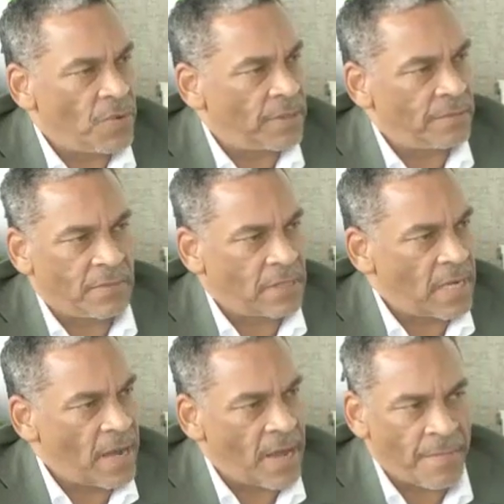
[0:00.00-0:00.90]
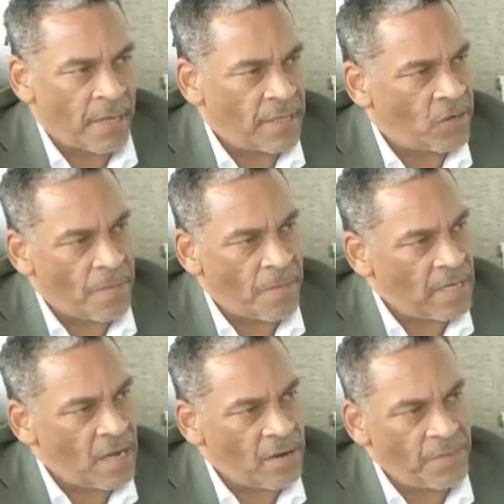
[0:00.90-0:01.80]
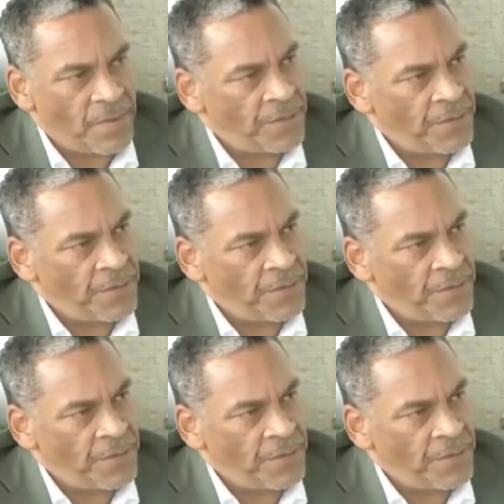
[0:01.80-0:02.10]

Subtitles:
go with the time and they go up and down.